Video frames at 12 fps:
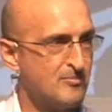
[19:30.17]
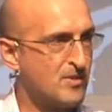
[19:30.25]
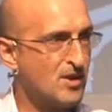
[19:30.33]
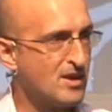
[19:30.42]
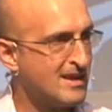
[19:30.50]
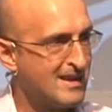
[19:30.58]

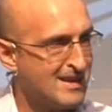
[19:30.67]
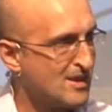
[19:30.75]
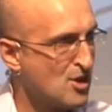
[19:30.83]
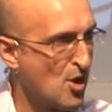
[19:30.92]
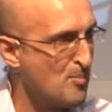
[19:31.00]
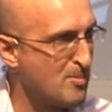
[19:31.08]
No,
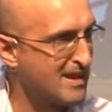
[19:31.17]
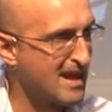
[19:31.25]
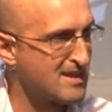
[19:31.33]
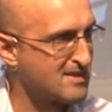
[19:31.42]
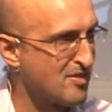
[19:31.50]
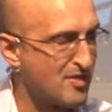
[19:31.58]
nobody
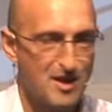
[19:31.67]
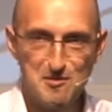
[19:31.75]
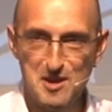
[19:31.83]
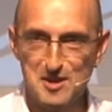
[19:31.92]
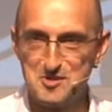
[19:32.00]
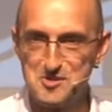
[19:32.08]
has a
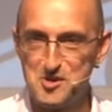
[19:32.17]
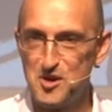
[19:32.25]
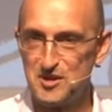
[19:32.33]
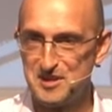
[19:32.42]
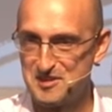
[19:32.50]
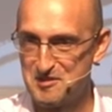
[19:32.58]
theoretical
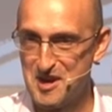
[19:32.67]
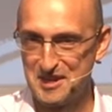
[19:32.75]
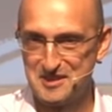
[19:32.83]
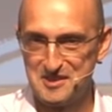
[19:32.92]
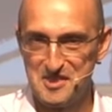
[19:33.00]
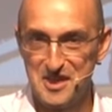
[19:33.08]

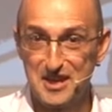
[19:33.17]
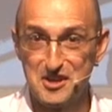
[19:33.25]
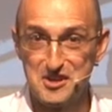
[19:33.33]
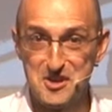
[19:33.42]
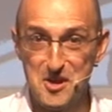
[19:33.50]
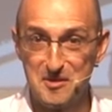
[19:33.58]
construct that they
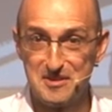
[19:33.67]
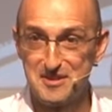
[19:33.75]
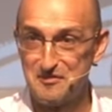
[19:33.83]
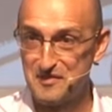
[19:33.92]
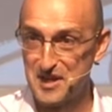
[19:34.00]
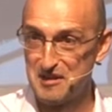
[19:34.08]
can use
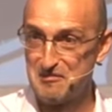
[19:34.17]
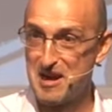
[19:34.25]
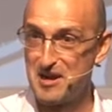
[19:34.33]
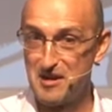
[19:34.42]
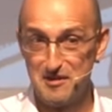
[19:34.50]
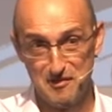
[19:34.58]
to figure
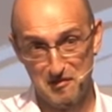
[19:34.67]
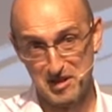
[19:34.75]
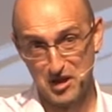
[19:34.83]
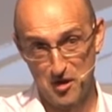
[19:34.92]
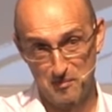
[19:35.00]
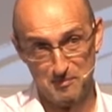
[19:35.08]
out a very
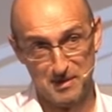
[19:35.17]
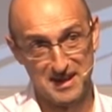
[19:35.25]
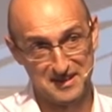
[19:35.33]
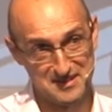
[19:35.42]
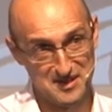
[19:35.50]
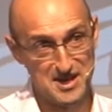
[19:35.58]

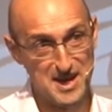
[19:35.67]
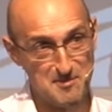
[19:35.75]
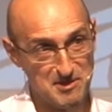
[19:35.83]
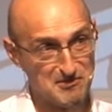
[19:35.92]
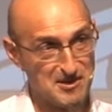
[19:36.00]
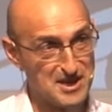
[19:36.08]
complex
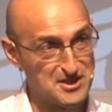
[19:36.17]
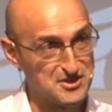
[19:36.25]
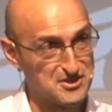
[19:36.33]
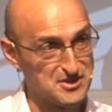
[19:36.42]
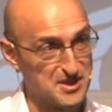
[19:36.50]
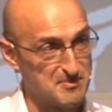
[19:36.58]
dynamic
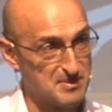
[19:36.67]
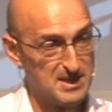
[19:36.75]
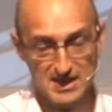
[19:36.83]
relationship.